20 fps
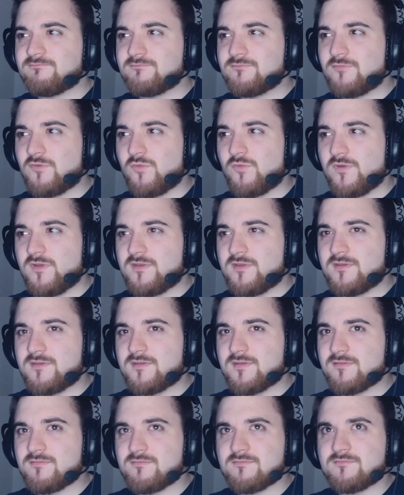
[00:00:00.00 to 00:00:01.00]

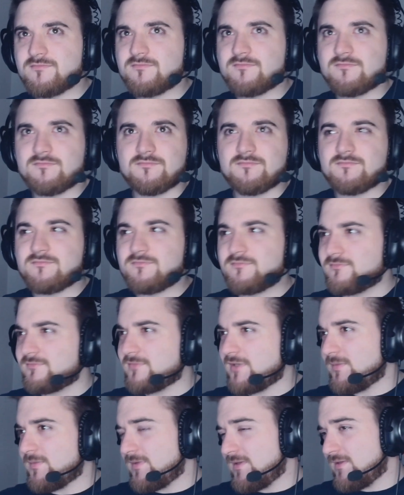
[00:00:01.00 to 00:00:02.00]
with,
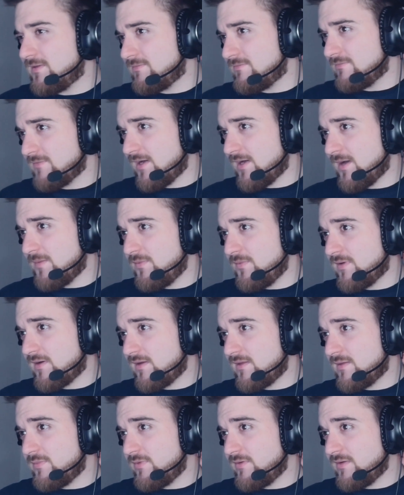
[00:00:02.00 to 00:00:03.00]
I mean,
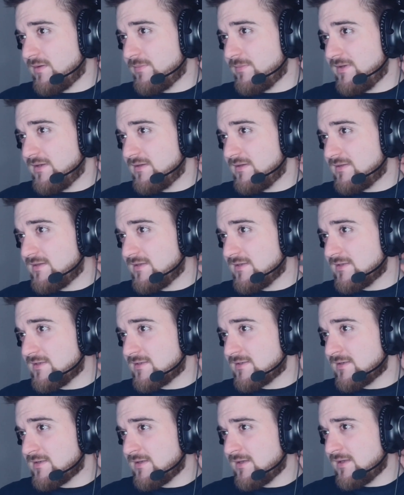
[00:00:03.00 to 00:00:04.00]
upgradable
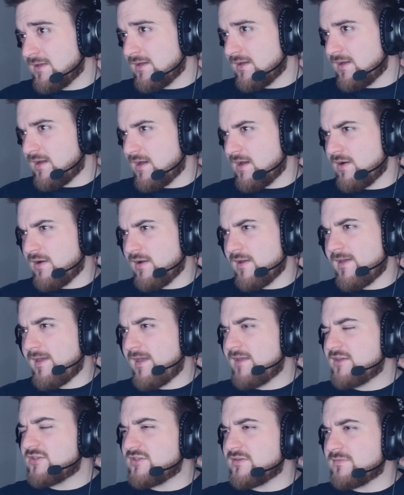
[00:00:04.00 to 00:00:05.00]
abilities,
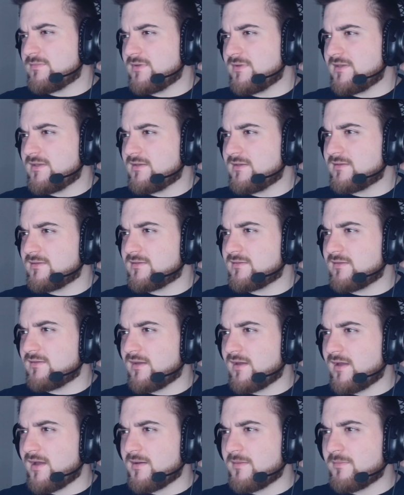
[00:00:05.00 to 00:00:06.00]
actually being
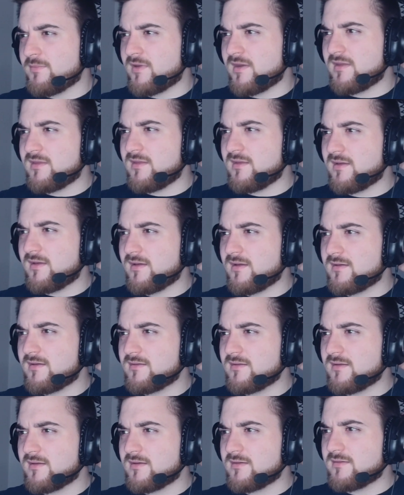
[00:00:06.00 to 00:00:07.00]
upgrading
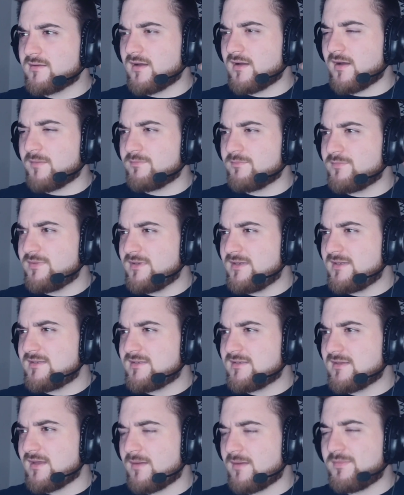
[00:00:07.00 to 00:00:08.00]

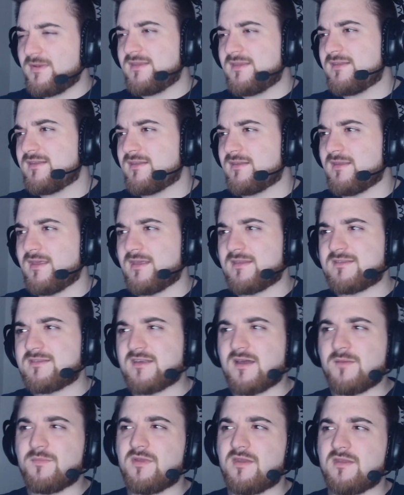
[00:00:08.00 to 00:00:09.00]
ability that gets
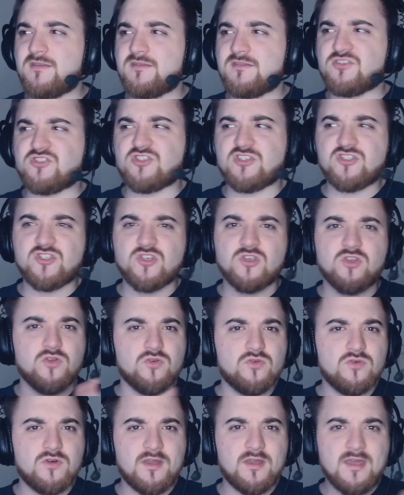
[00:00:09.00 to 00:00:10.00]
upgraded just
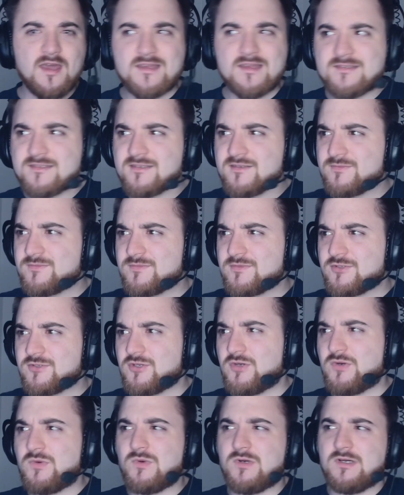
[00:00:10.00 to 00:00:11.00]
Q, I guess.
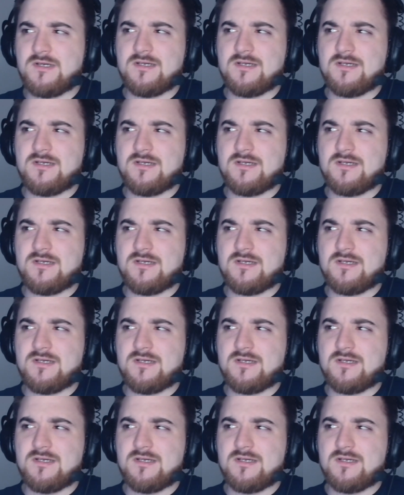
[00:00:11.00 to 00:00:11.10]
So